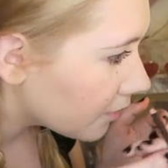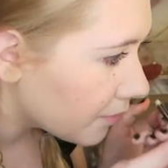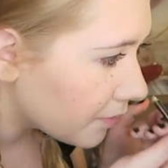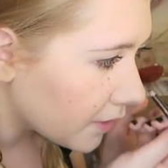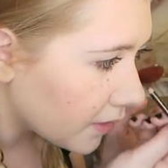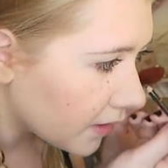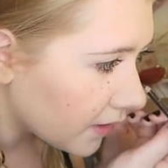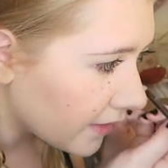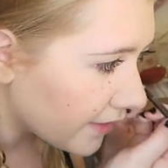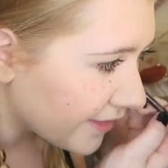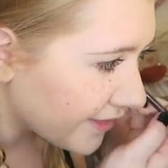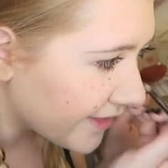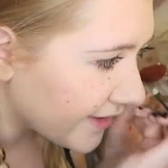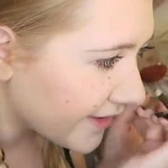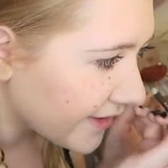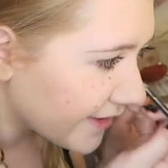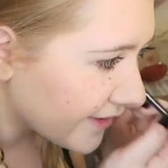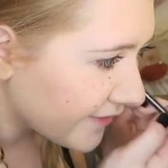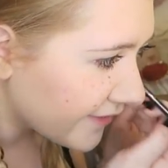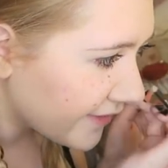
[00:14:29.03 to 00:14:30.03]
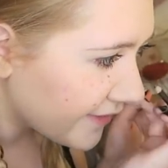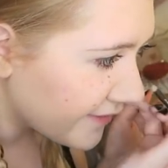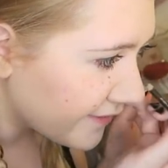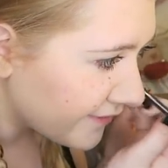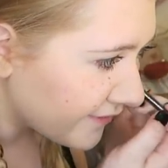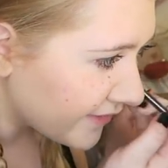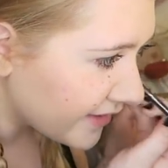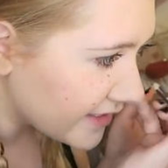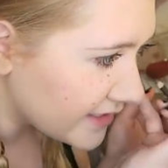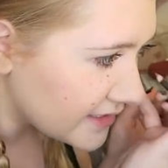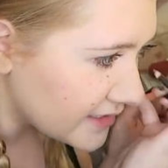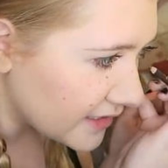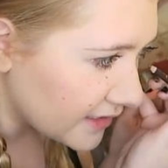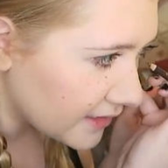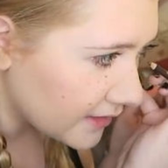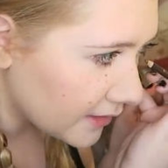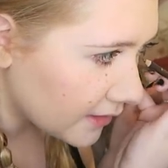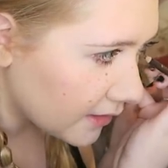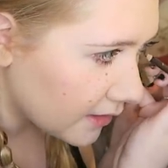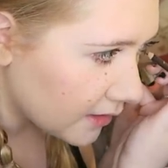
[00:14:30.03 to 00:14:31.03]
but I think if I fix
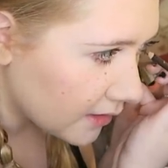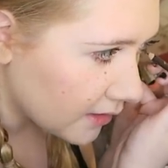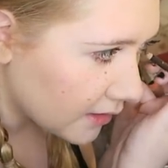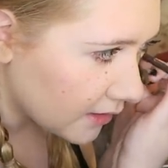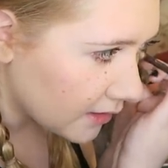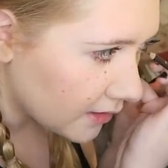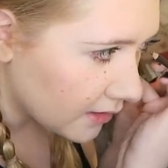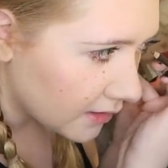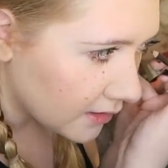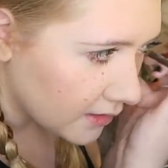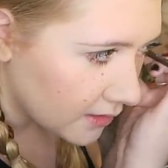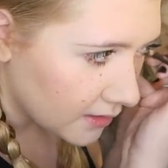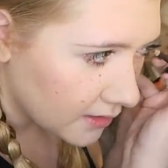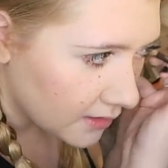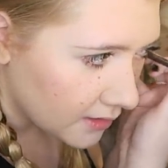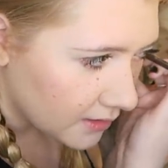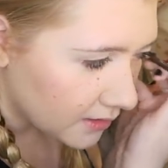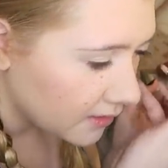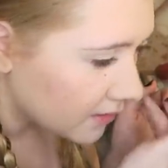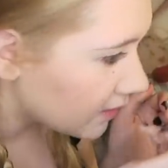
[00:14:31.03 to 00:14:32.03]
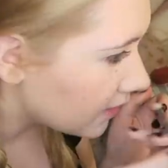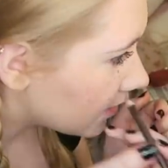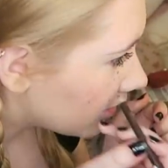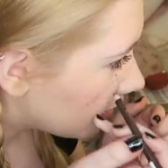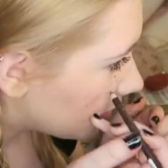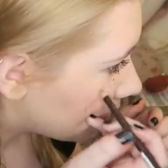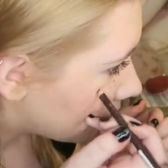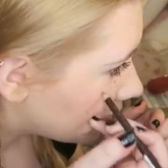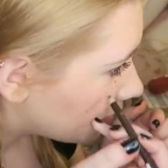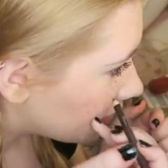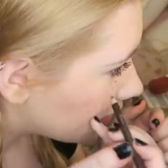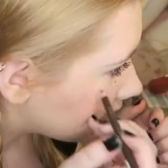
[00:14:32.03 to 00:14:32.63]
it, it won't